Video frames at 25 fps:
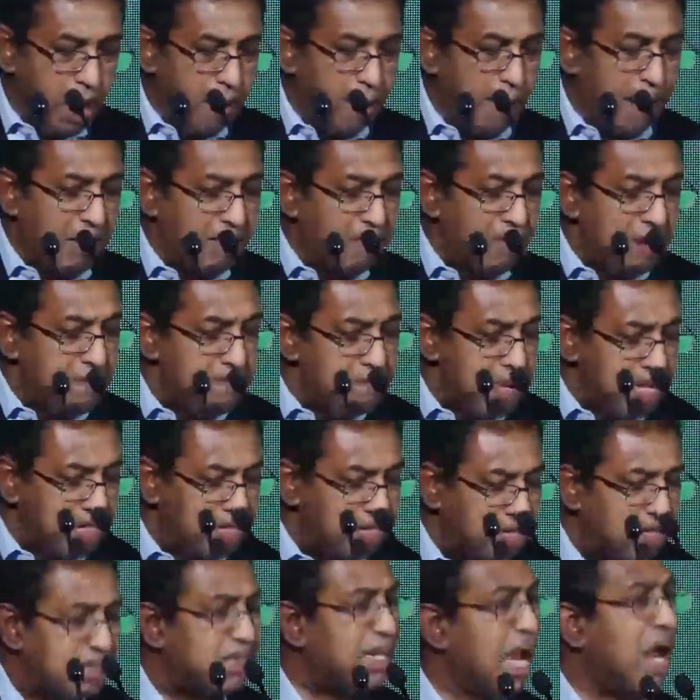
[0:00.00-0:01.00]
But we
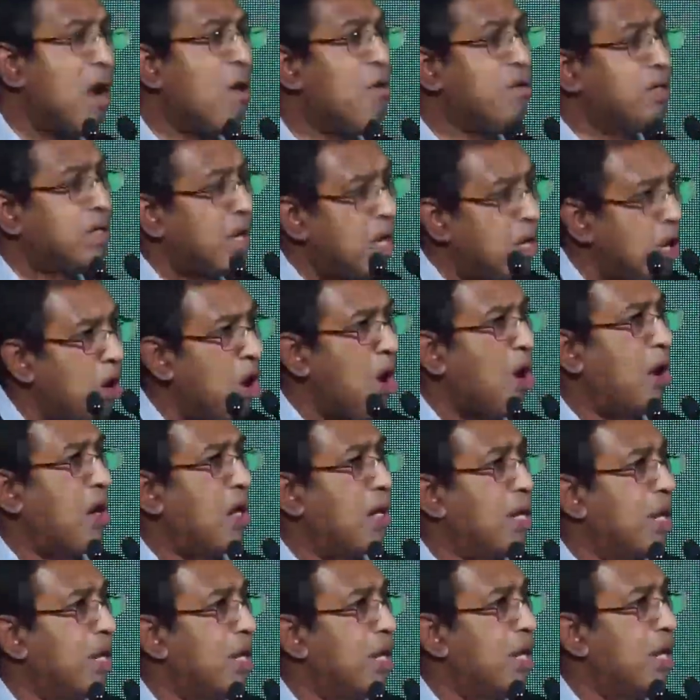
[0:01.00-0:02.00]
missed out a
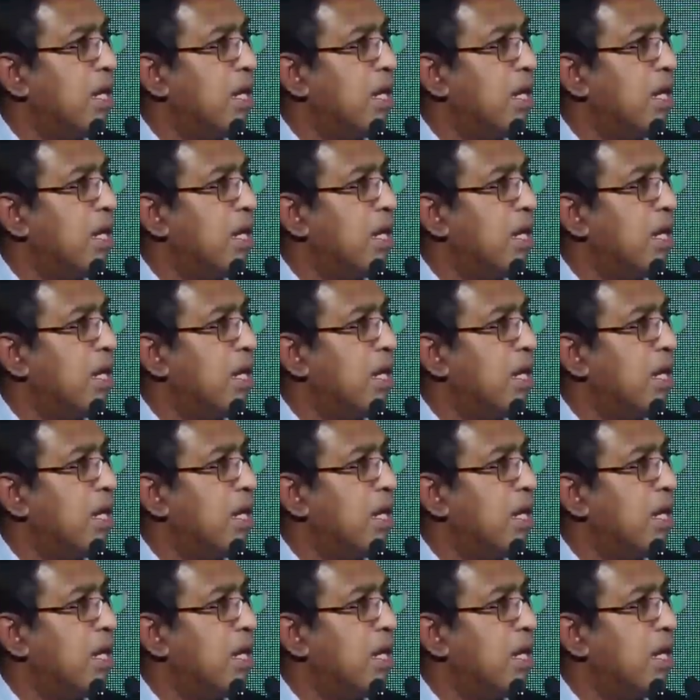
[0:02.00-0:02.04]
lot.